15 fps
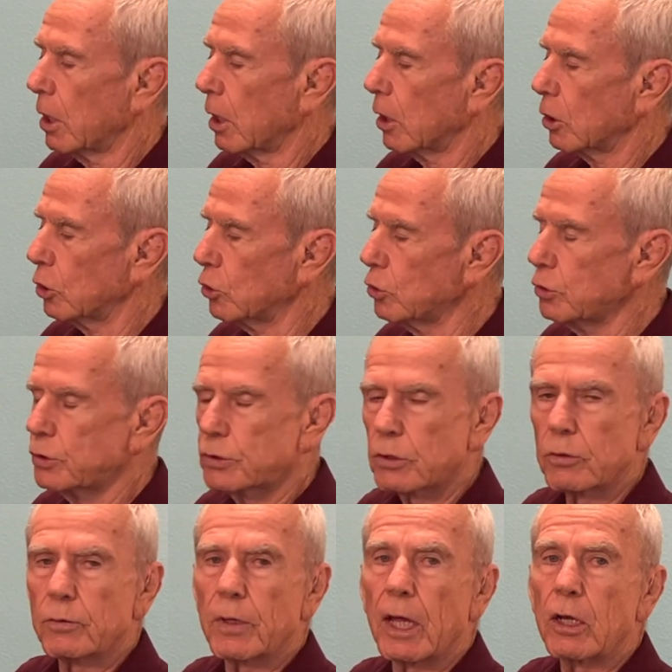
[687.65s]

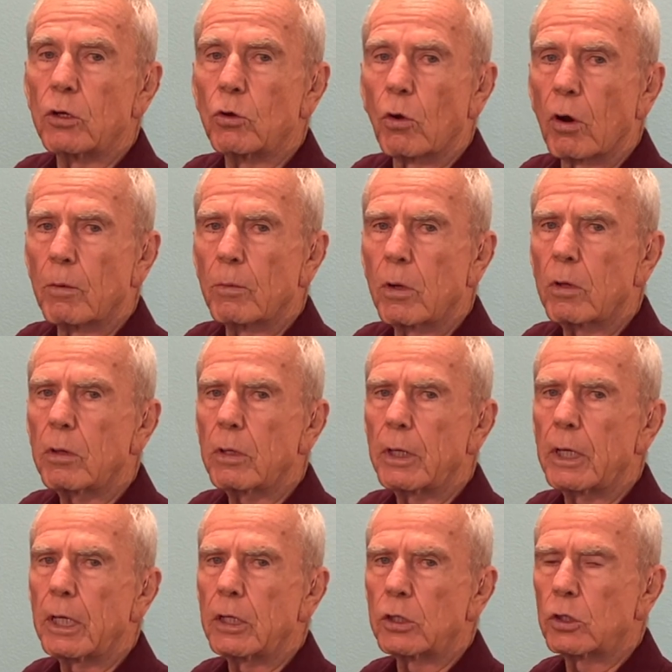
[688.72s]
looser than normal,
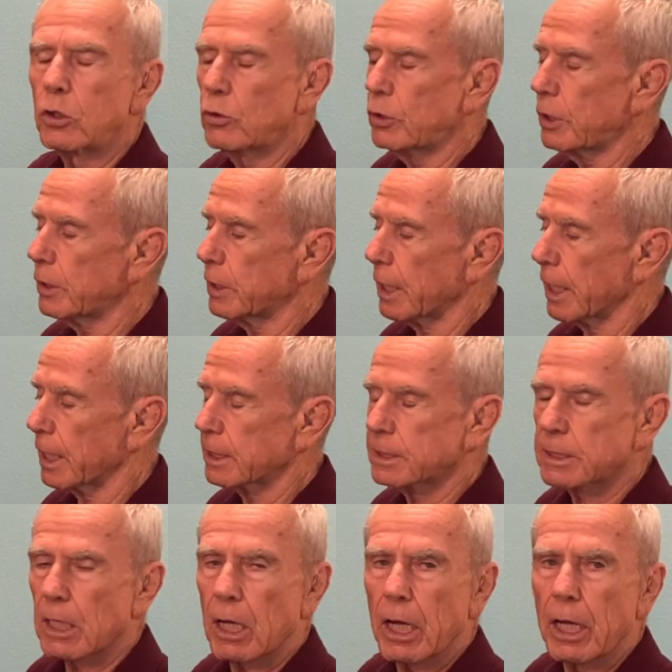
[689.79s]
including the
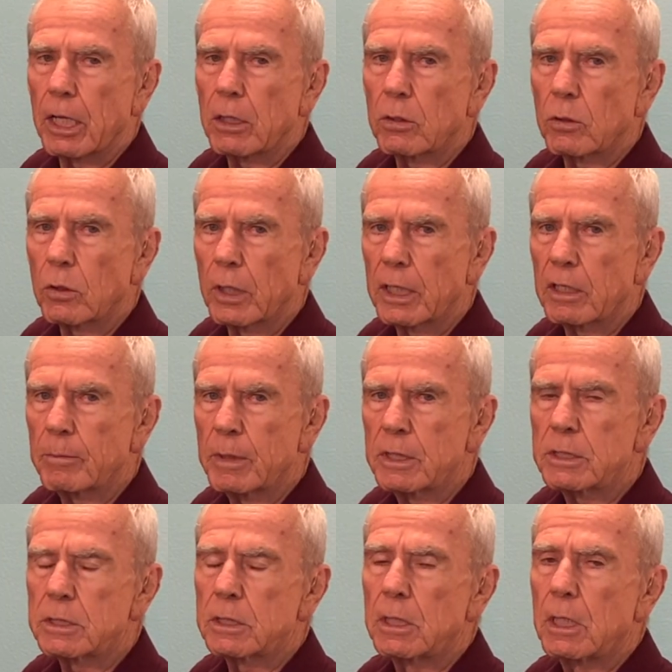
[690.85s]
SI
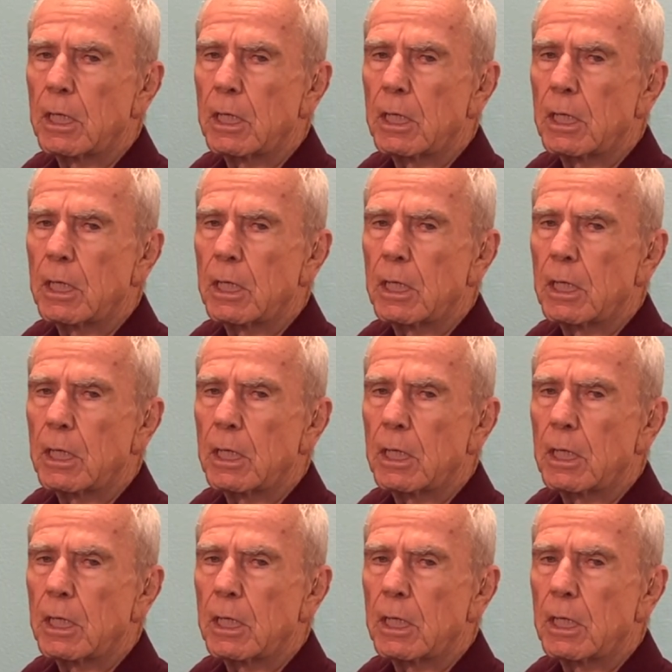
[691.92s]
ligaments,